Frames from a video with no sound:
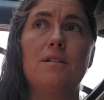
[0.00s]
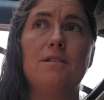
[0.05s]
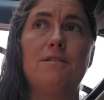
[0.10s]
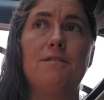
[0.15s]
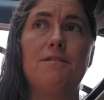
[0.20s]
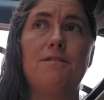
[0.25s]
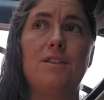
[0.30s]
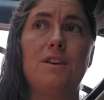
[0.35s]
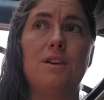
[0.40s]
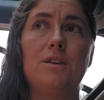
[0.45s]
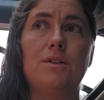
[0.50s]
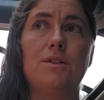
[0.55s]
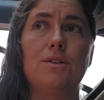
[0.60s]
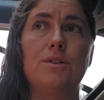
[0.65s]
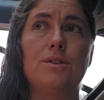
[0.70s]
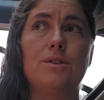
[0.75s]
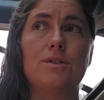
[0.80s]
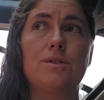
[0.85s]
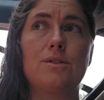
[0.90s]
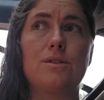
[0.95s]
It
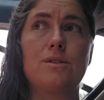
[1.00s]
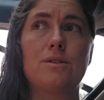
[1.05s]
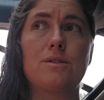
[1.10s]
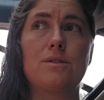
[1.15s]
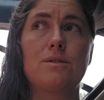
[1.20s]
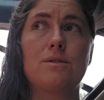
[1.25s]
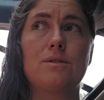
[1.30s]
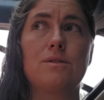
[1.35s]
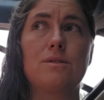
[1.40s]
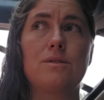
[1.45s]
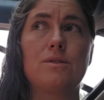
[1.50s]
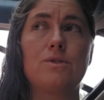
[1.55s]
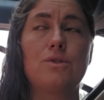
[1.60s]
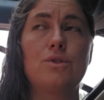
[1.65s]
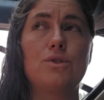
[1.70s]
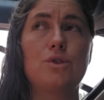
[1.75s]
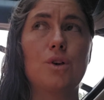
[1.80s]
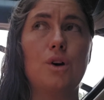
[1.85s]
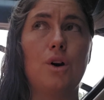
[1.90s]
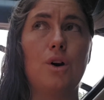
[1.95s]
feels
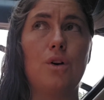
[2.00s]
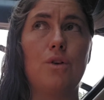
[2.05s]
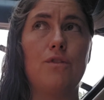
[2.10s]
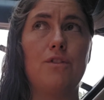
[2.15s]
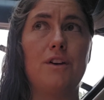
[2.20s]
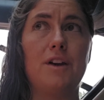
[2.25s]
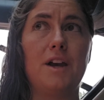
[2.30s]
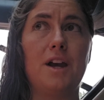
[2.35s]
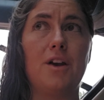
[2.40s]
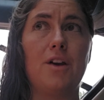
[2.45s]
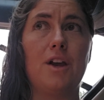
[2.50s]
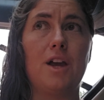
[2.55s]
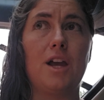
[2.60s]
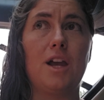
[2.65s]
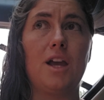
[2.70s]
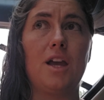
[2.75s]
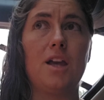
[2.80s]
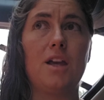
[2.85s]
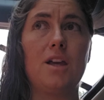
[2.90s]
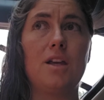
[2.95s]
so
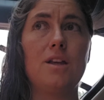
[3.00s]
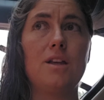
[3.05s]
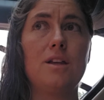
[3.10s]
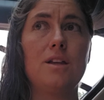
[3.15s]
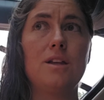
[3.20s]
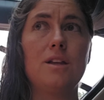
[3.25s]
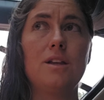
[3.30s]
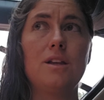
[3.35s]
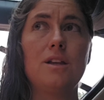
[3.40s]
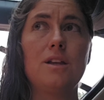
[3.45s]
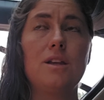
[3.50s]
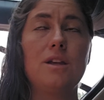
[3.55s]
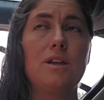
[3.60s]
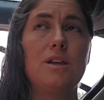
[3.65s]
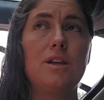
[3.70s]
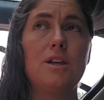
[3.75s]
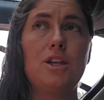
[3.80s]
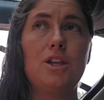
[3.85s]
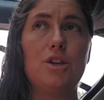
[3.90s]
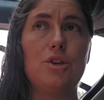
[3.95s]
very
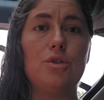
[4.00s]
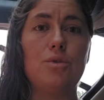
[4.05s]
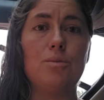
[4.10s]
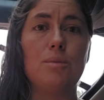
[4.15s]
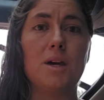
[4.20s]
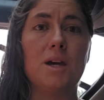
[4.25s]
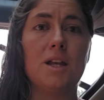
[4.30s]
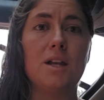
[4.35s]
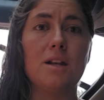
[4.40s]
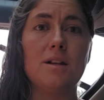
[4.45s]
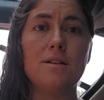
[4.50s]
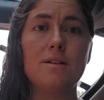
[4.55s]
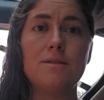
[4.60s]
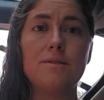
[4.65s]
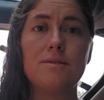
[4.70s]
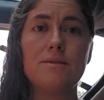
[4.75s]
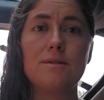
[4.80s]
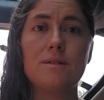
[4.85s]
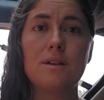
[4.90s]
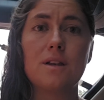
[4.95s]
human
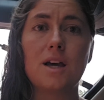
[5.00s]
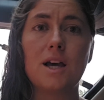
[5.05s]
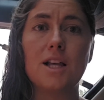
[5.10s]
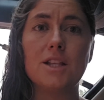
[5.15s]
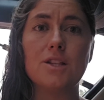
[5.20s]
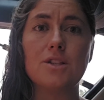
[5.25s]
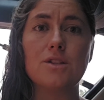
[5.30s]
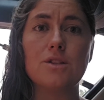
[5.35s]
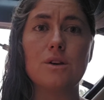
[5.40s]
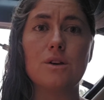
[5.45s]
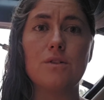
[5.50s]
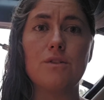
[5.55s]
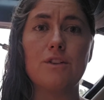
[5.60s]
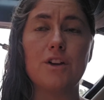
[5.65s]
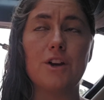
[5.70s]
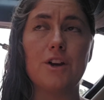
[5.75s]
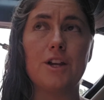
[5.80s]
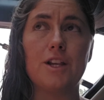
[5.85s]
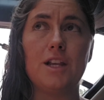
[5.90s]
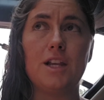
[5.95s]
and so
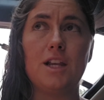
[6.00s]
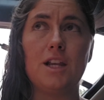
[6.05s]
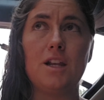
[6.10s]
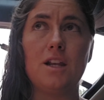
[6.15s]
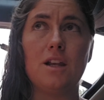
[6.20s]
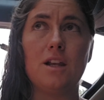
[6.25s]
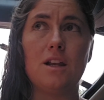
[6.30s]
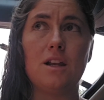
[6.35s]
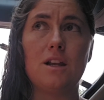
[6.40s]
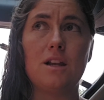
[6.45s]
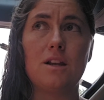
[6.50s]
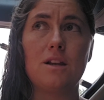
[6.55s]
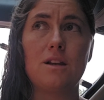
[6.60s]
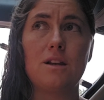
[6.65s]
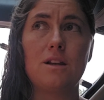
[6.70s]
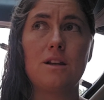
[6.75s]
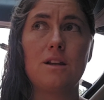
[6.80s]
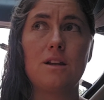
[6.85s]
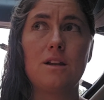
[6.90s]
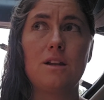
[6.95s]
very needed
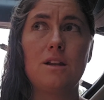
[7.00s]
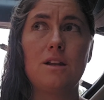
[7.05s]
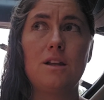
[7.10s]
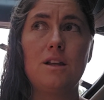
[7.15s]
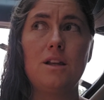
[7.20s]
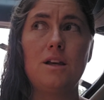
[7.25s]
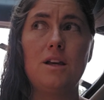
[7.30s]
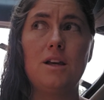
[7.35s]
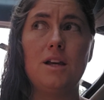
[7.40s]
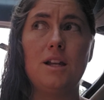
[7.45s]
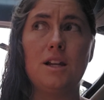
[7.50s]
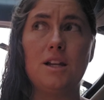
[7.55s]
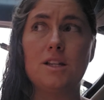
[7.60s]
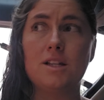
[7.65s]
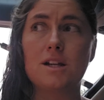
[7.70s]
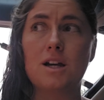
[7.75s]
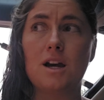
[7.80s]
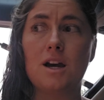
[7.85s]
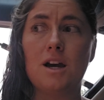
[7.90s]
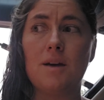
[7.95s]
in a
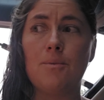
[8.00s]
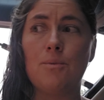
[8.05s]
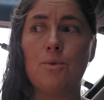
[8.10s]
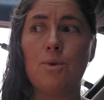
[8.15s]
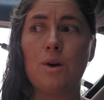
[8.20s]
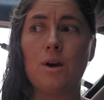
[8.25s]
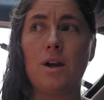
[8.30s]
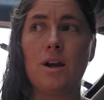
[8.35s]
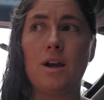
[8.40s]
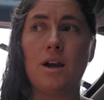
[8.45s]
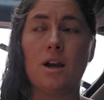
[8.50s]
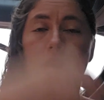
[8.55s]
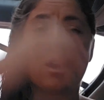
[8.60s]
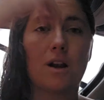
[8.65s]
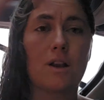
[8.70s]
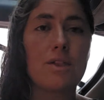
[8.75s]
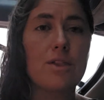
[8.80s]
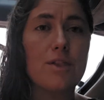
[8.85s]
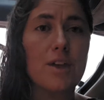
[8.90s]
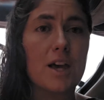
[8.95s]
time
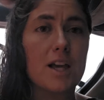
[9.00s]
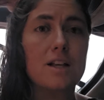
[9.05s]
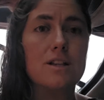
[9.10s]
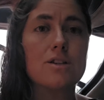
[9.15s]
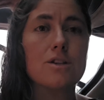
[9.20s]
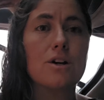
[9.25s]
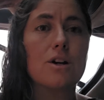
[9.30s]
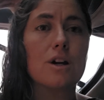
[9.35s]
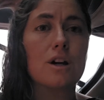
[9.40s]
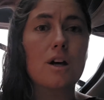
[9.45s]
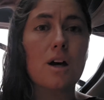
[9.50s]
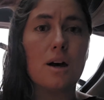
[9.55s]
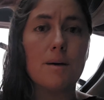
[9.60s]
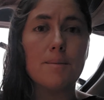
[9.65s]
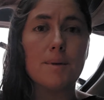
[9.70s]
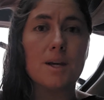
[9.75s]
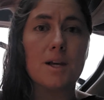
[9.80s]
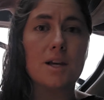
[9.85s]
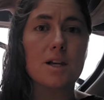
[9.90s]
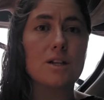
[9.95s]
where things are
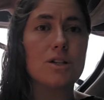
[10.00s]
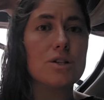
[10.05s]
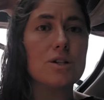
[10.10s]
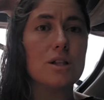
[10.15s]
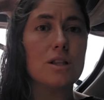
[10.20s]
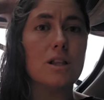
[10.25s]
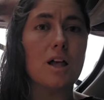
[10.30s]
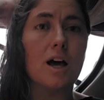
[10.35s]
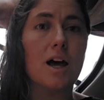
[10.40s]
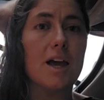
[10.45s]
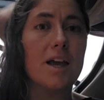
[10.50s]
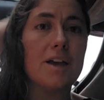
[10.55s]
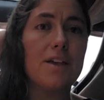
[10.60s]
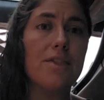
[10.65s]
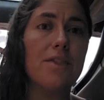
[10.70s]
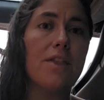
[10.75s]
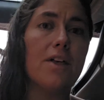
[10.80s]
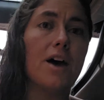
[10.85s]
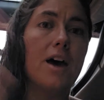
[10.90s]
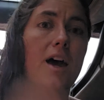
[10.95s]
coming to
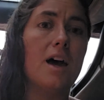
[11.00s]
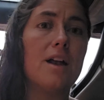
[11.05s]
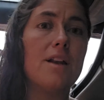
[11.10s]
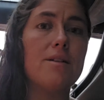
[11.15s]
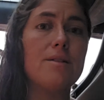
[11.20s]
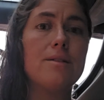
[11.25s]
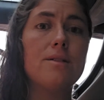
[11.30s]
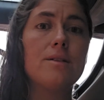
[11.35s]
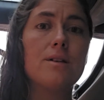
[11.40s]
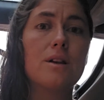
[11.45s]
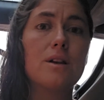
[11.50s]
light that